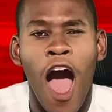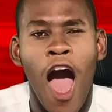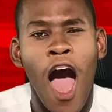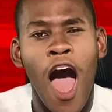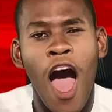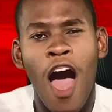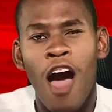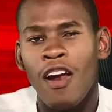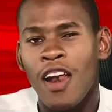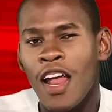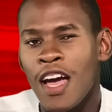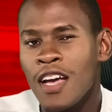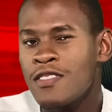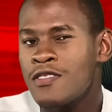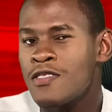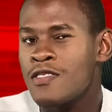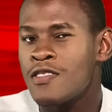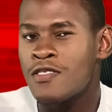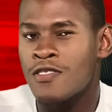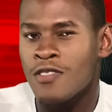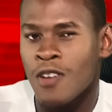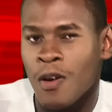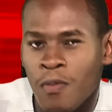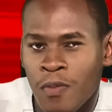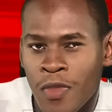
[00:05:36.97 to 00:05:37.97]
I would like to
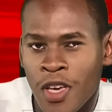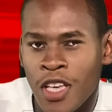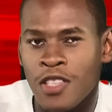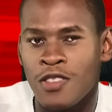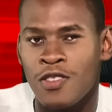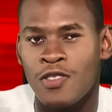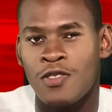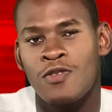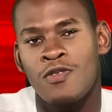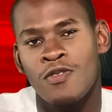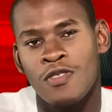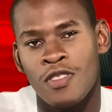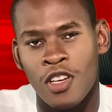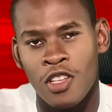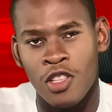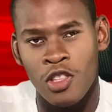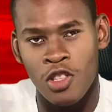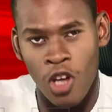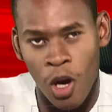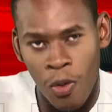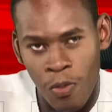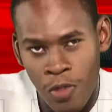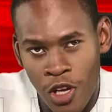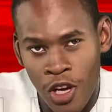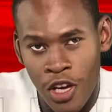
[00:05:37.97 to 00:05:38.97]
submit to the
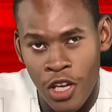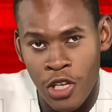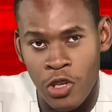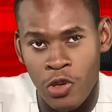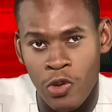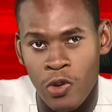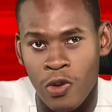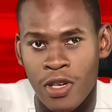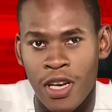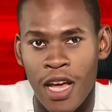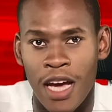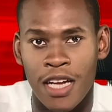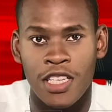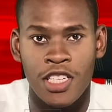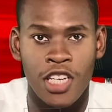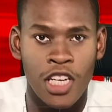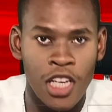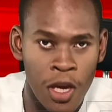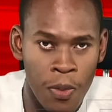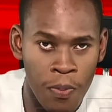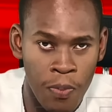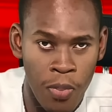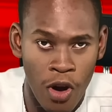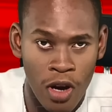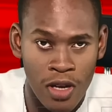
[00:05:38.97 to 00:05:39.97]
WHO that
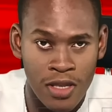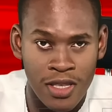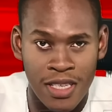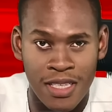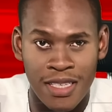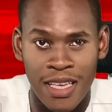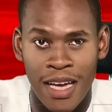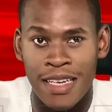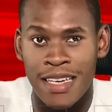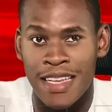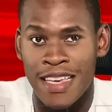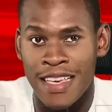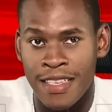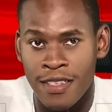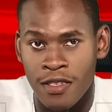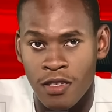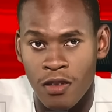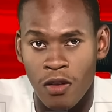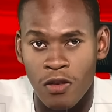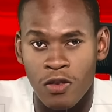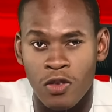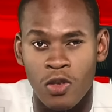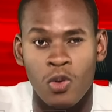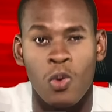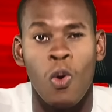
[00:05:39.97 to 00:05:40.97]
chickenpox is an
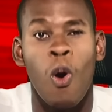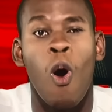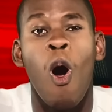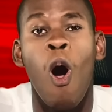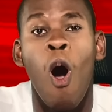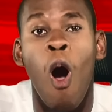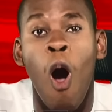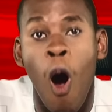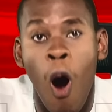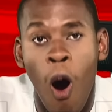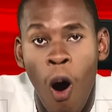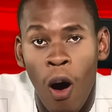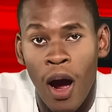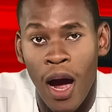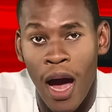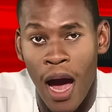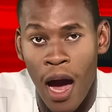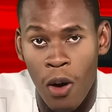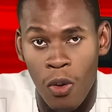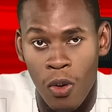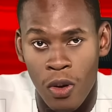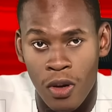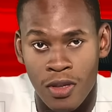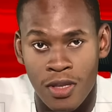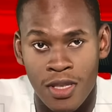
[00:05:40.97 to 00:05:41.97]
insult to all
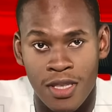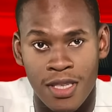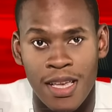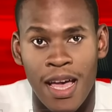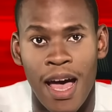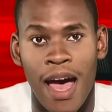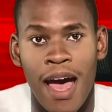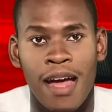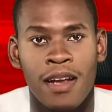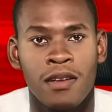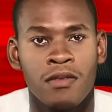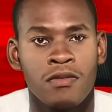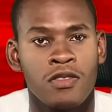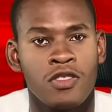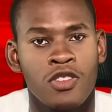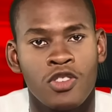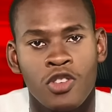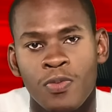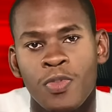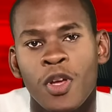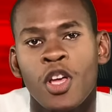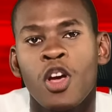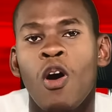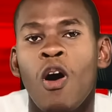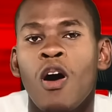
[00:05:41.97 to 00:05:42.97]
cowards and
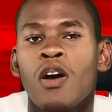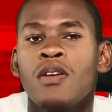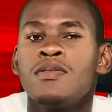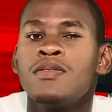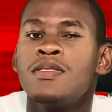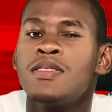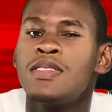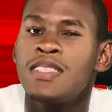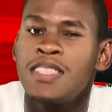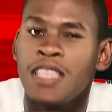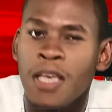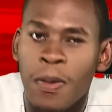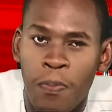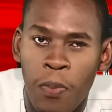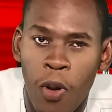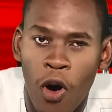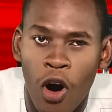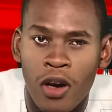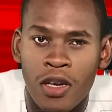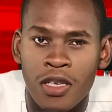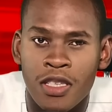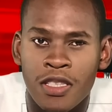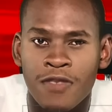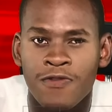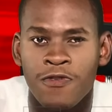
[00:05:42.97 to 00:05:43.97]
should be called
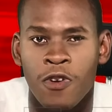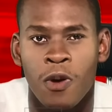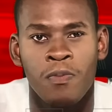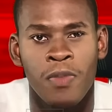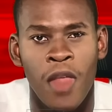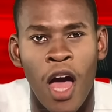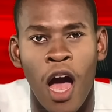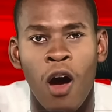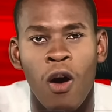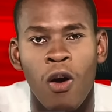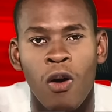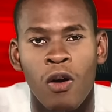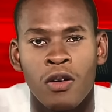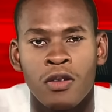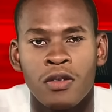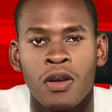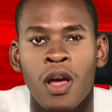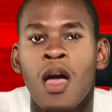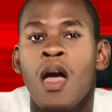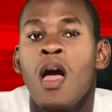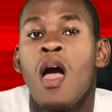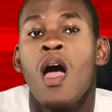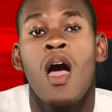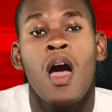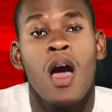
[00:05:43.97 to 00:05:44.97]
cpox from now on.
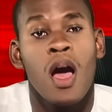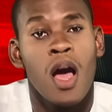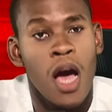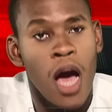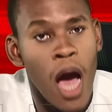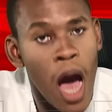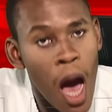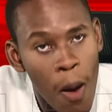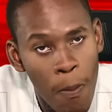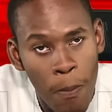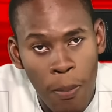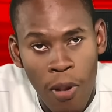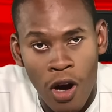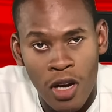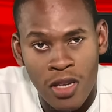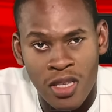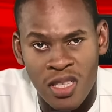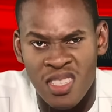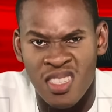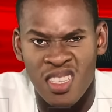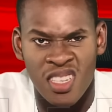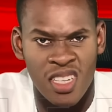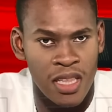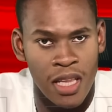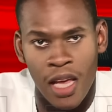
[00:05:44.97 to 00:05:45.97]
Cowpox
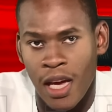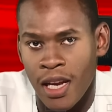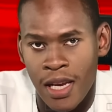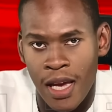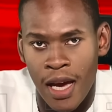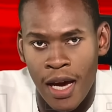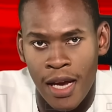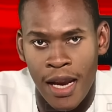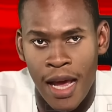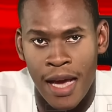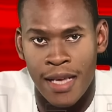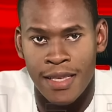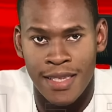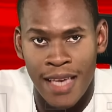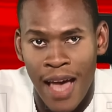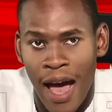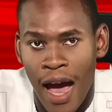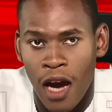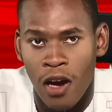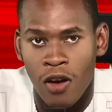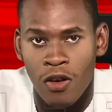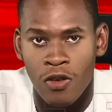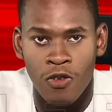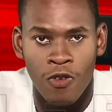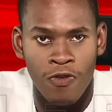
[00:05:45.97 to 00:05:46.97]
is clearly an
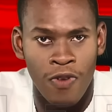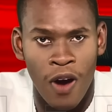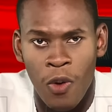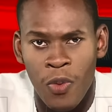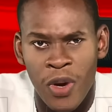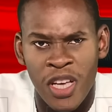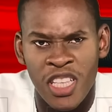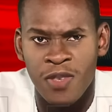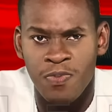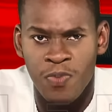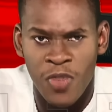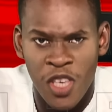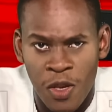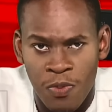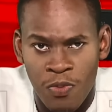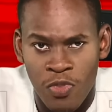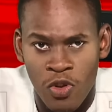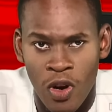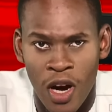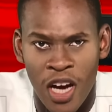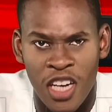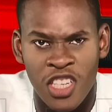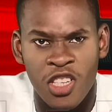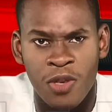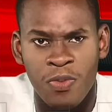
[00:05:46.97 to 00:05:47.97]
attack on overweight
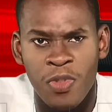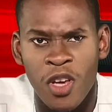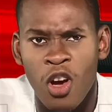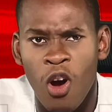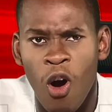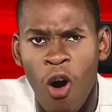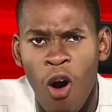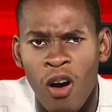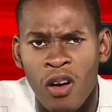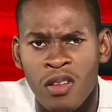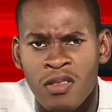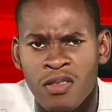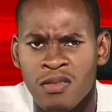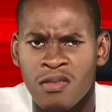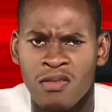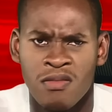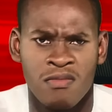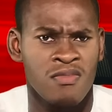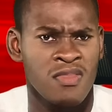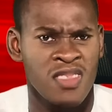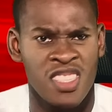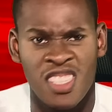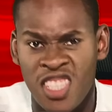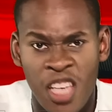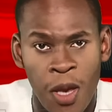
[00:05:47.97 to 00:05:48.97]
people and should be called
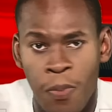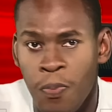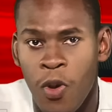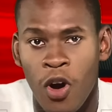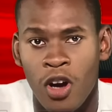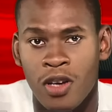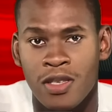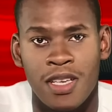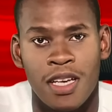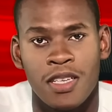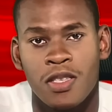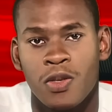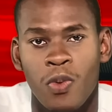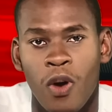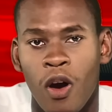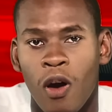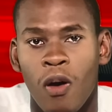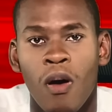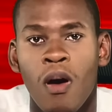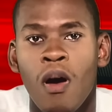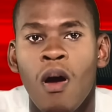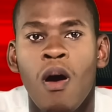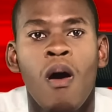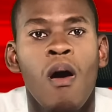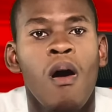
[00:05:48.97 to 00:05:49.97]
cpox as
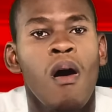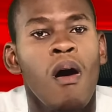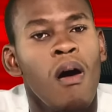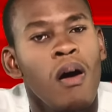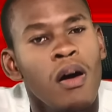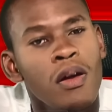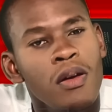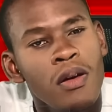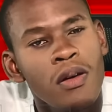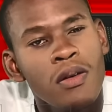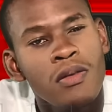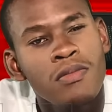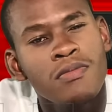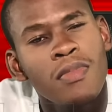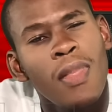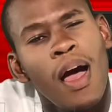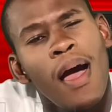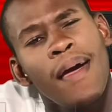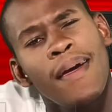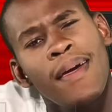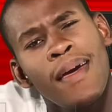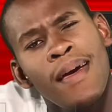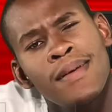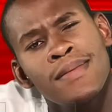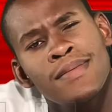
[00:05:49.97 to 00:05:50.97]
well. Although,
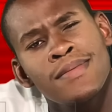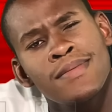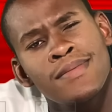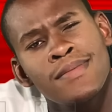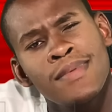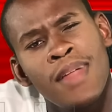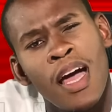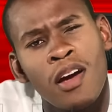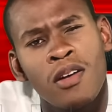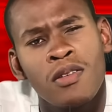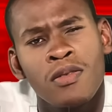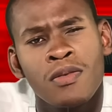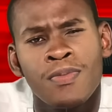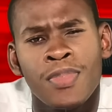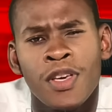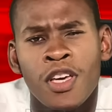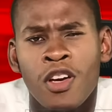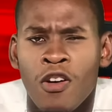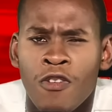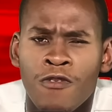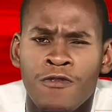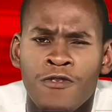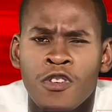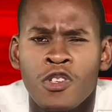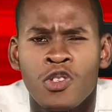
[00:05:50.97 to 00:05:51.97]
I guess that could be
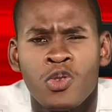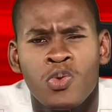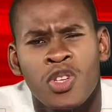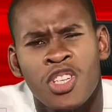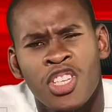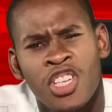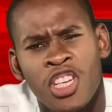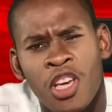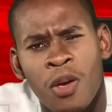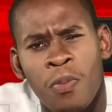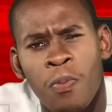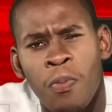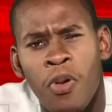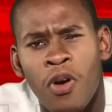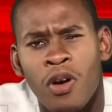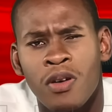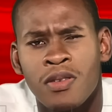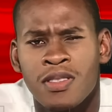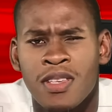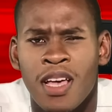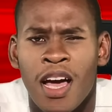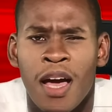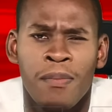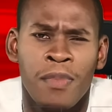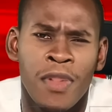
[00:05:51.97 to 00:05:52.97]
confused with
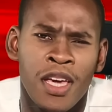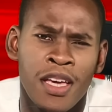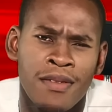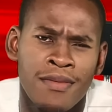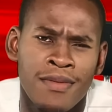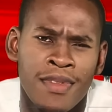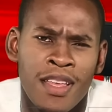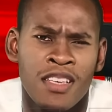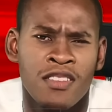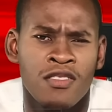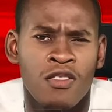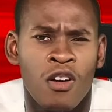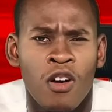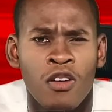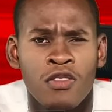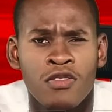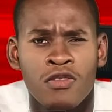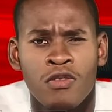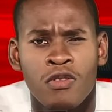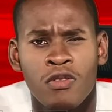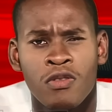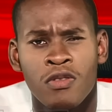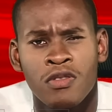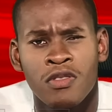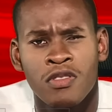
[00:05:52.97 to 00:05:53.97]
chickenpox. I mean, there's
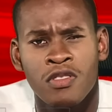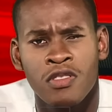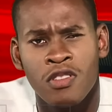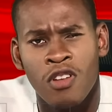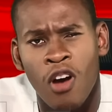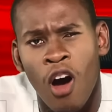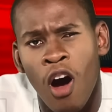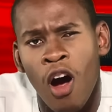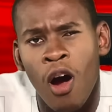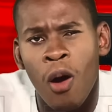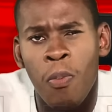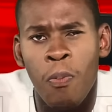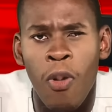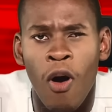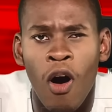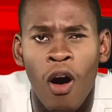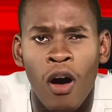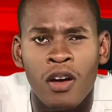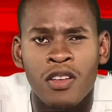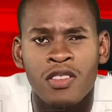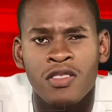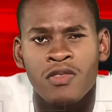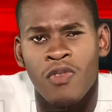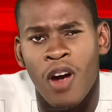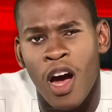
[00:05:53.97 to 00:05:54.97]
also
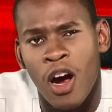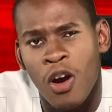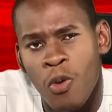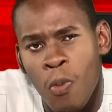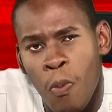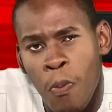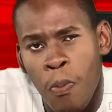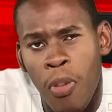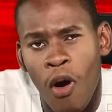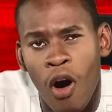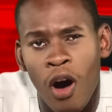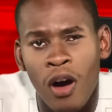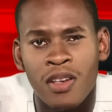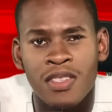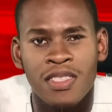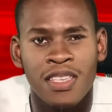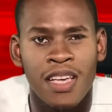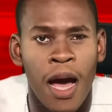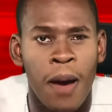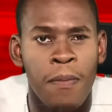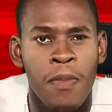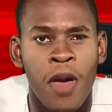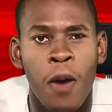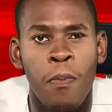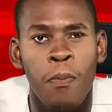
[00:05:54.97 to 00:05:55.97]
skunkpox, raccoonpox,
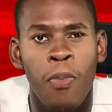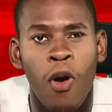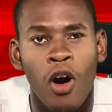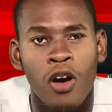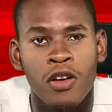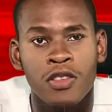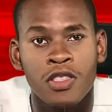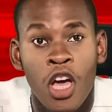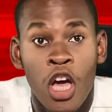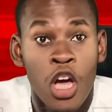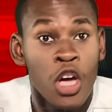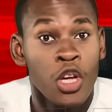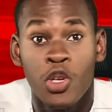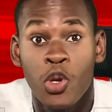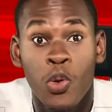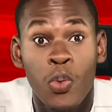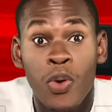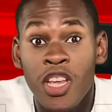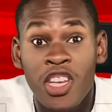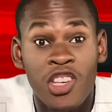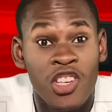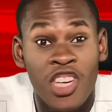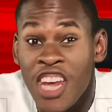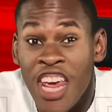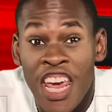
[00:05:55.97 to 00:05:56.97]
camelpox. Do
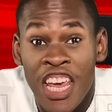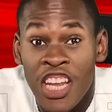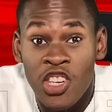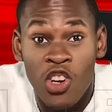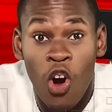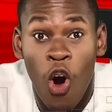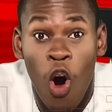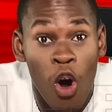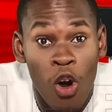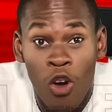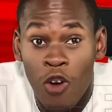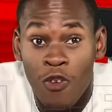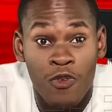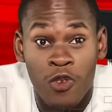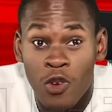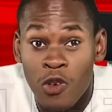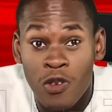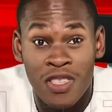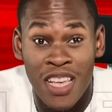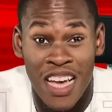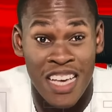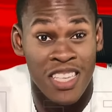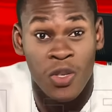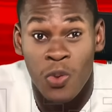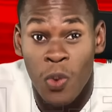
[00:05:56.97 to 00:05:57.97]
we change all of
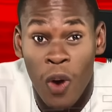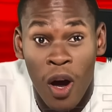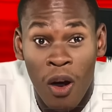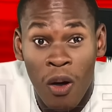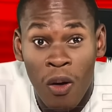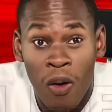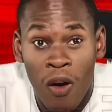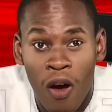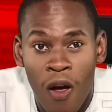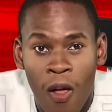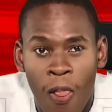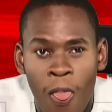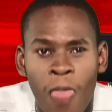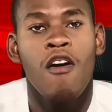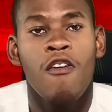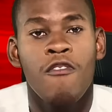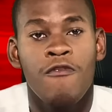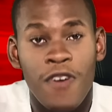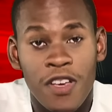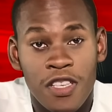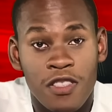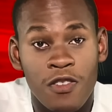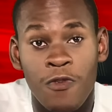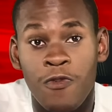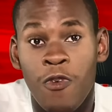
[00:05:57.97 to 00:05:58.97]
those as well?
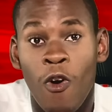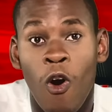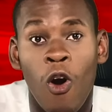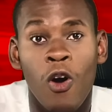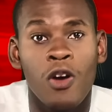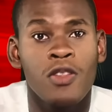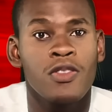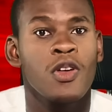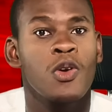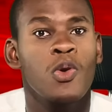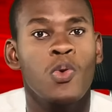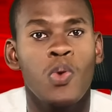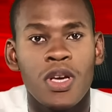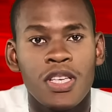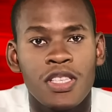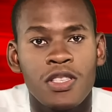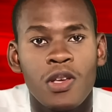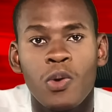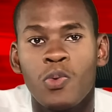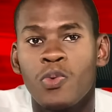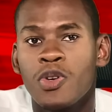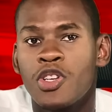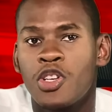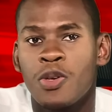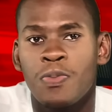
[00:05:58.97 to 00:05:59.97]
First of all, the
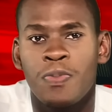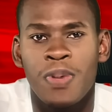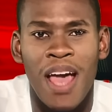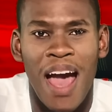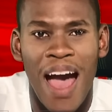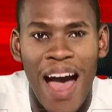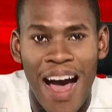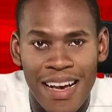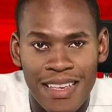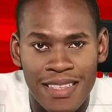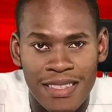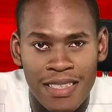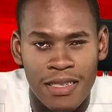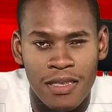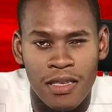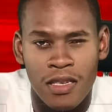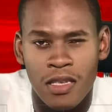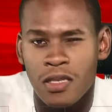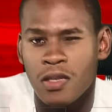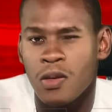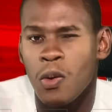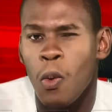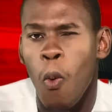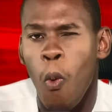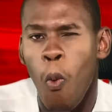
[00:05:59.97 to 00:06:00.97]
question we should be asking
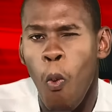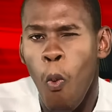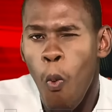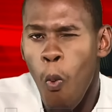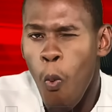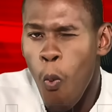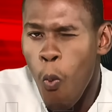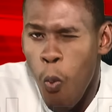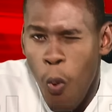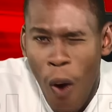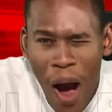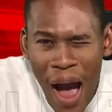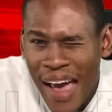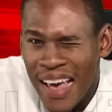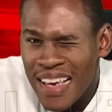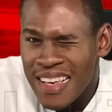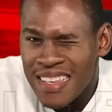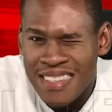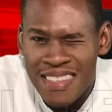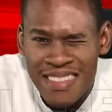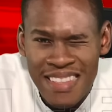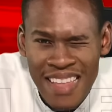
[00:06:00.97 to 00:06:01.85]
is, why is